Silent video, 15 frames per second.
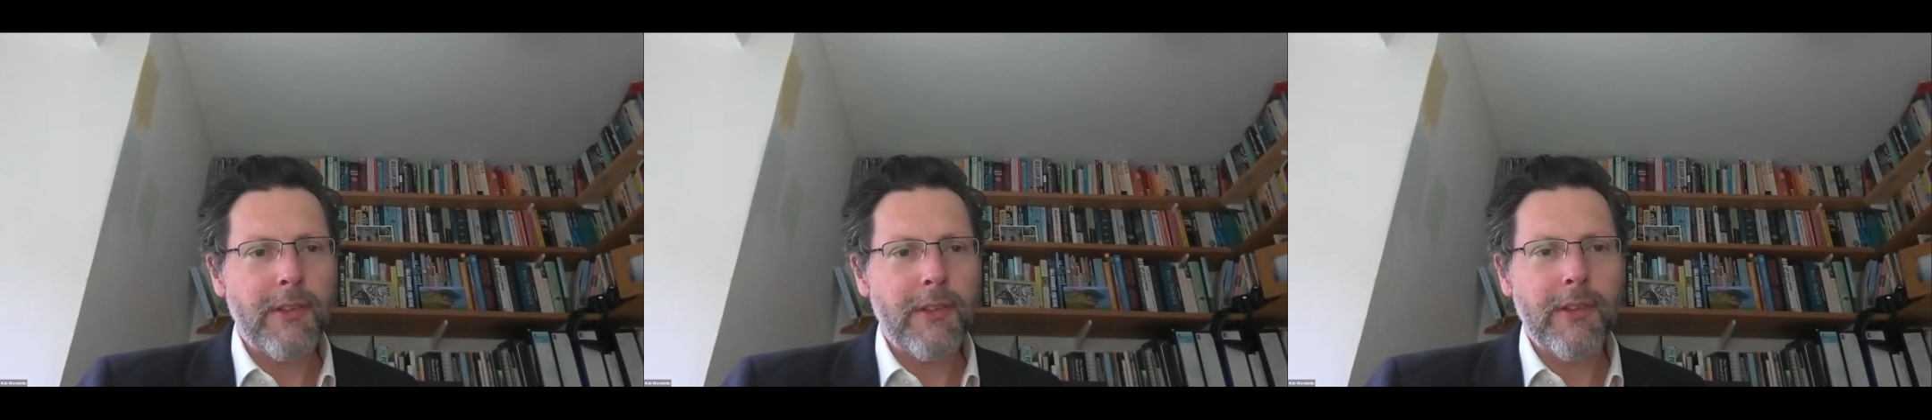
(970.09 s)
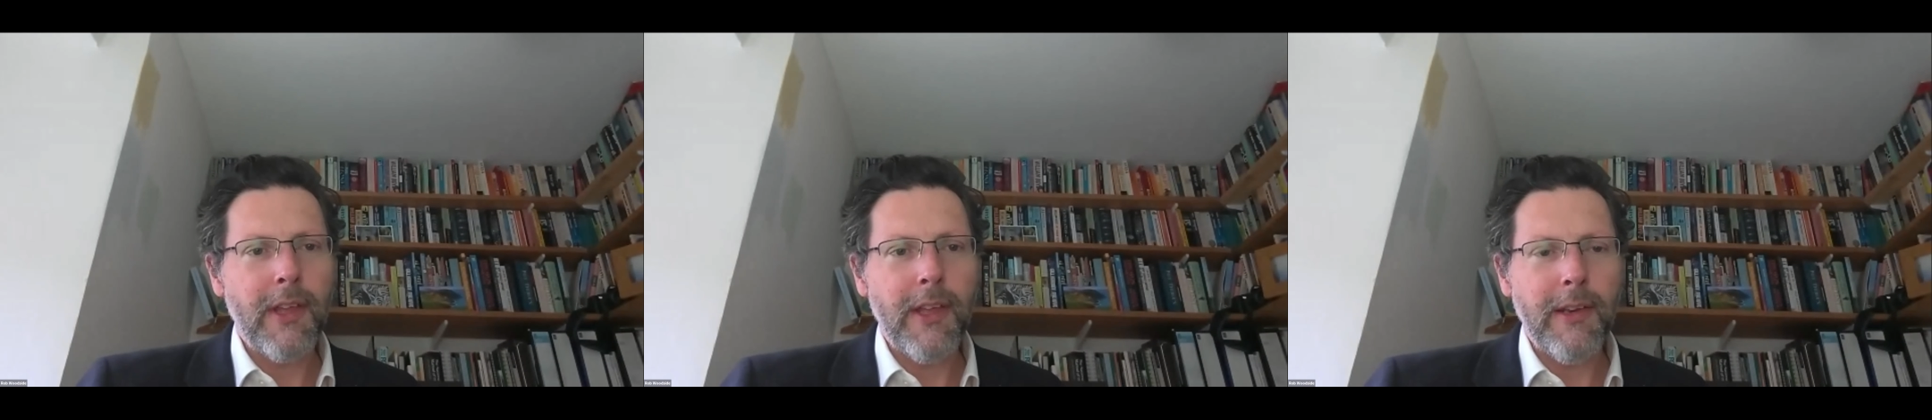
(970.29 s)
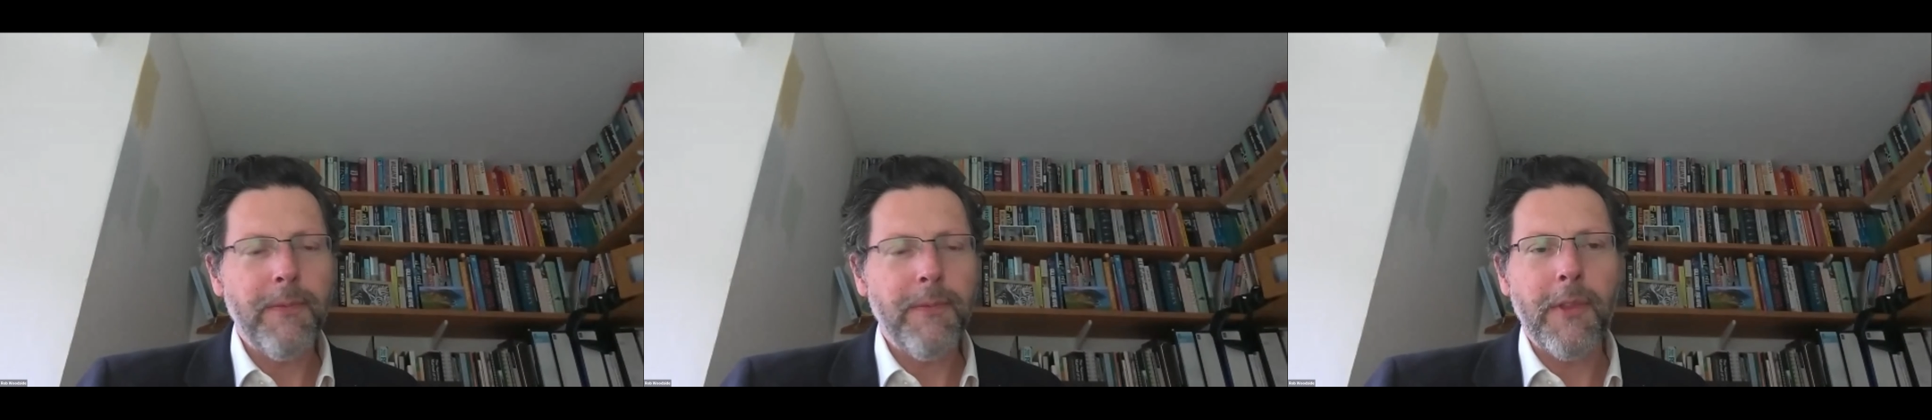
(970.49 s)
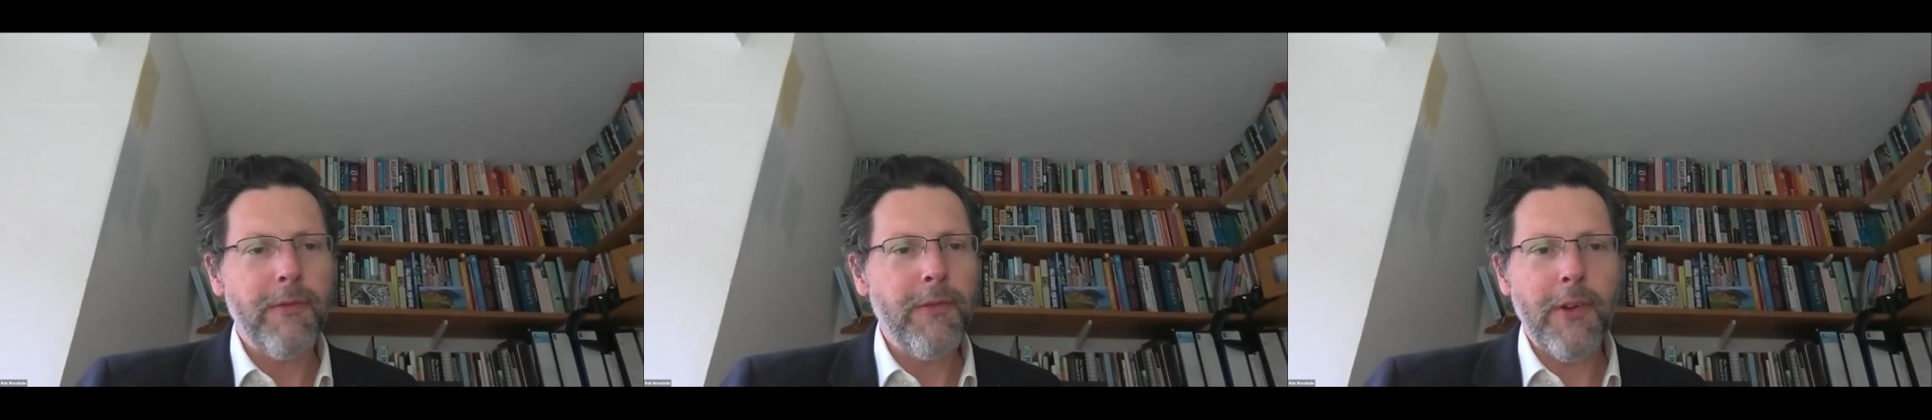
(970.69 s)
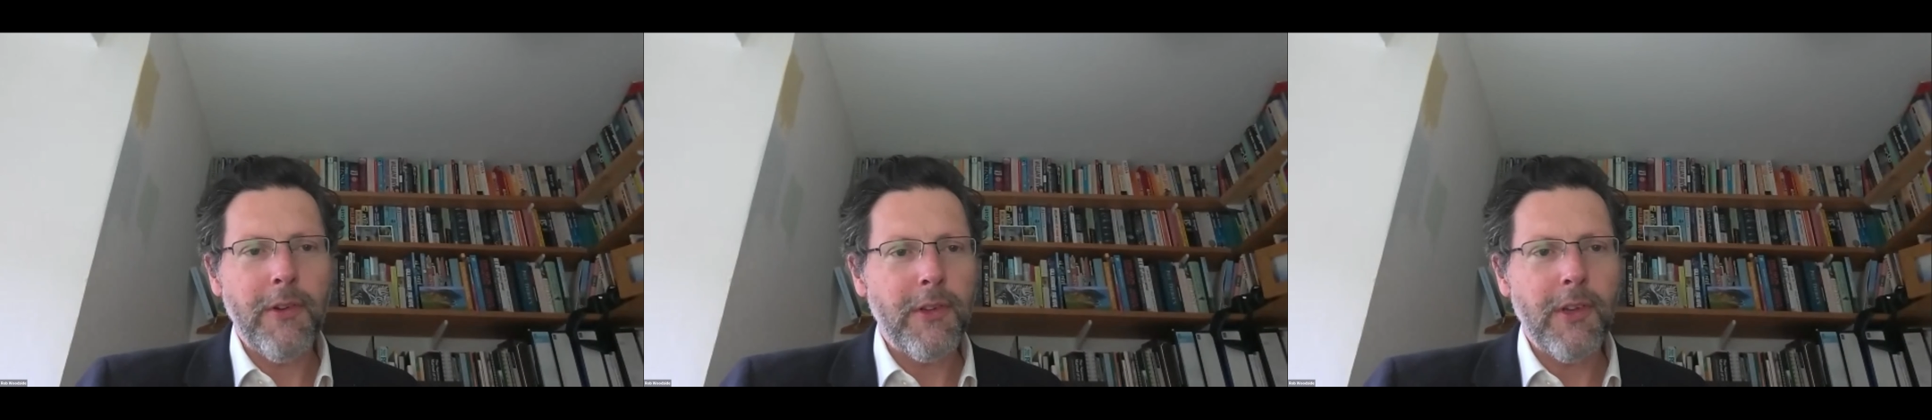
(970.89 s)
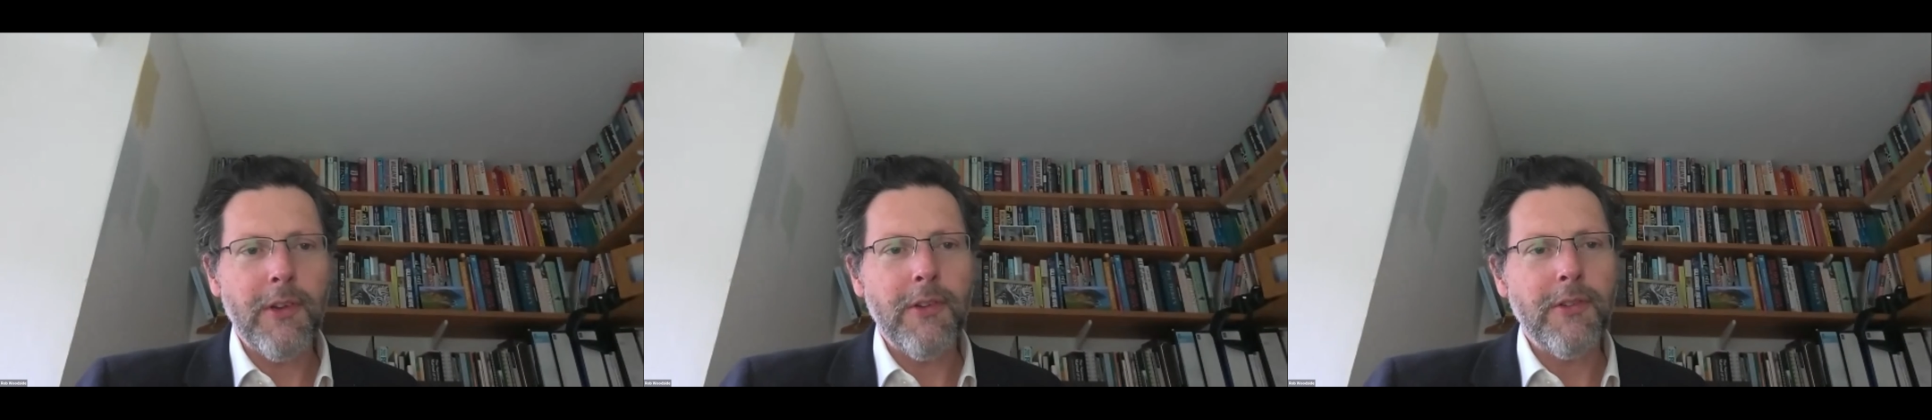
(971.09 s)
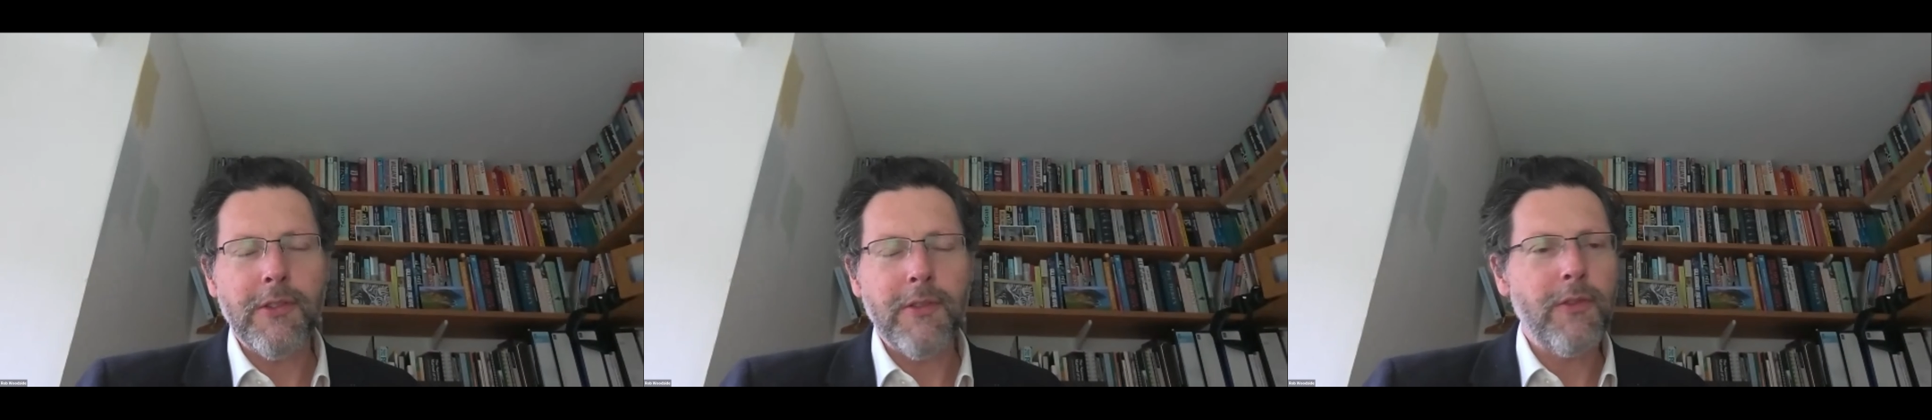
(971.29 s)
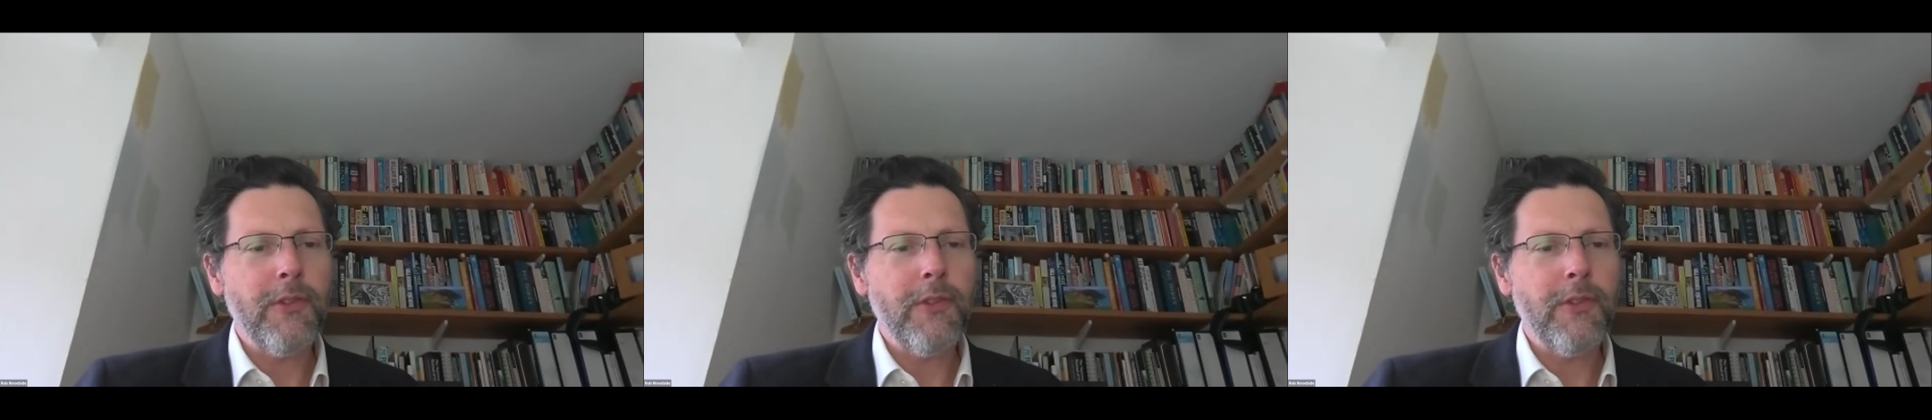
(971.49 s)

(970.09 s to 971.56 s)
then the phone goes and you've